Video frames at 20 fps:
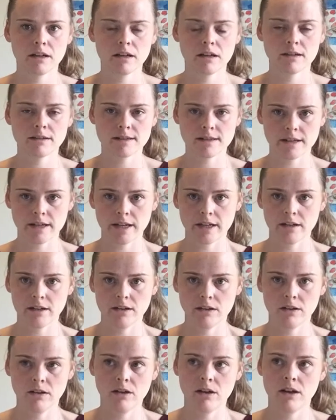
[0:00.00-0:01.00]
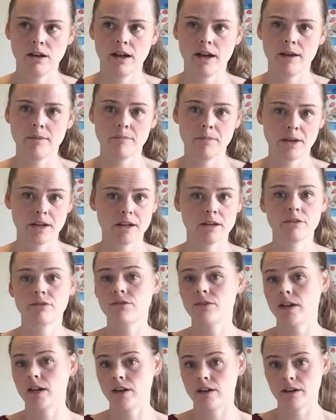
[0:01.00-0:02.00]
a scale and pick a
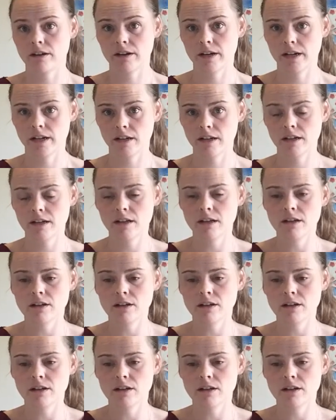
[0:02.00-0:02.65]
fingering.